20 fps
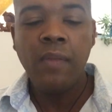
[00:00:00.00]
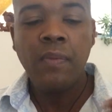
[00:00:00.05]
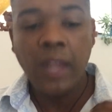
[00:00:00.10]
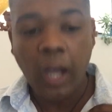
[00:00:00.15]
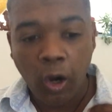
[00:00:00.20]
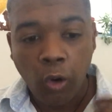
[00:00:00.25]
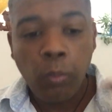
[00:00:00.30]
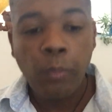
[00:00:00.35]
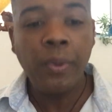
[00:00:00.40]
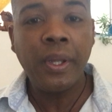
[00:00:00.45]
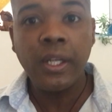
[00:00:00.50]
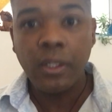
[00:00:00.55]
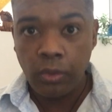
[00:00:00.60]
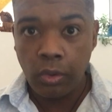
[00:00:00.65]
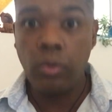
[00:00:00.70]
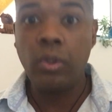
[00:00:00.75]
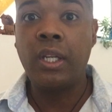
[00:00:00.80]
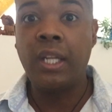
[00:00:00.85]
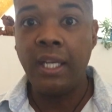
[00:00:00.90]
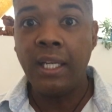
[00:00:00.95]
hoping
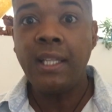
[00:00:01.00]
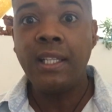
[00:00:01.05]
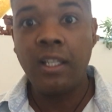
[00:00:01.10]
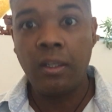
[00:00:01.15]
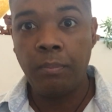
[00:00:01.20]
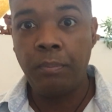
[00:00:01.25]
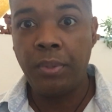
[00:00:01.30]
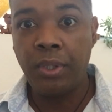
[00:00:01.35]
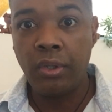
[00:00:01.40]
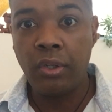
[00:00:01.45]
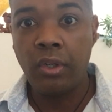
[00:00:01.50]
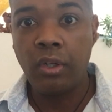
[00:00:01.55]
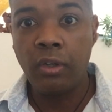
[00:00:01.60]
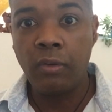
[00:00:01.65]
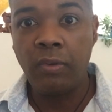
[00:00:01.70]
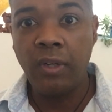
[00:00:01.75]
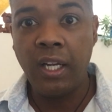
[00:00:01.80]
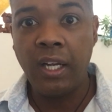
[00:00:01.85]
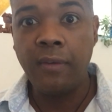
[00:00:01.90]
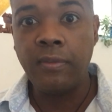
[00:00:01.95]
to get that beauty
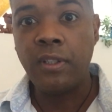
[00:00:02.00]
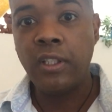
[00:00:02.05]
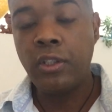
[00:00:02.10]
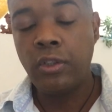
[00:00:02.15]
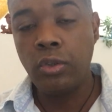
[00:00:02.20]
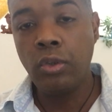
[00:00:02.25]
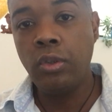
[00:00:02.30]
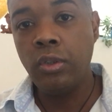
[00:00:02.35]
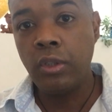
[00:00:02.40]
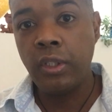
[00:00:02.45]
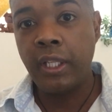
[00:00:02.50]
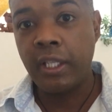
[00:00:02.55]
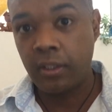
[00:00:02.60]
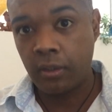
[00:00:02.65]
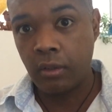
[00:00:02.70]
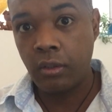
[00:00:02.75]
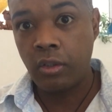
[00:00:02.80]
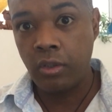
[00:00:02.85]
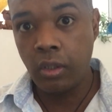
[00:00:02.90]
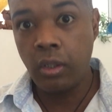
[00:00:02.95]
of love
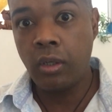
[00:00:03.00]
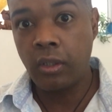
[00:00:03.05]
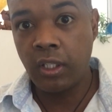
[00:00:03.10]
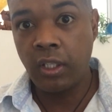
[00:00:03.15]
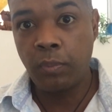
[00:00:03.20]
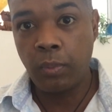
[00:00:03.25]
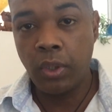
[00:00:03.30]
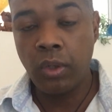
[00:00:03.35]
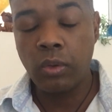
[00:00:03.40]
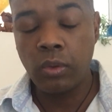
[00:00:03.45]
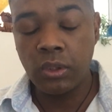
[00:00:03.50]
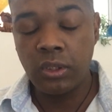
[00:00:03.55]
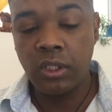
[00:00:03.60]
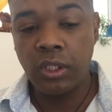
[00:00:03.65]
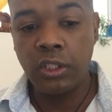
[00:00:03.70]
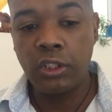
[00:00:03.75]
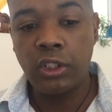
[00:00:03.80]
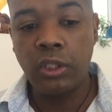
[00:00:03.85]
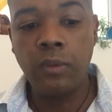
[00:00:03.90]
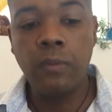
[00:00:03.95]
that we're all
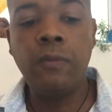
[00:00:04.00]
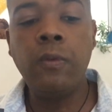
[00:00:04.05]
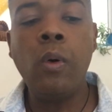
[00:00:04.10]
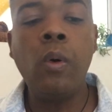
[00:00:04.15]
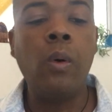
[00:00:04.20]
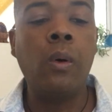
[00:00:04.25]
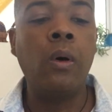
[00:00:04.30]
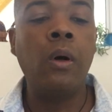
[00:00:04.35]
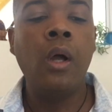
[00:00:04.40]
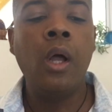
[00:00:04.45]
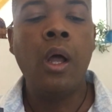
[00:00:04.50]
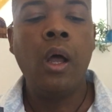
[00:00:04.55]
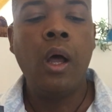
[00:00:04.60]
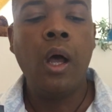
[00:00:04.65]
searching for.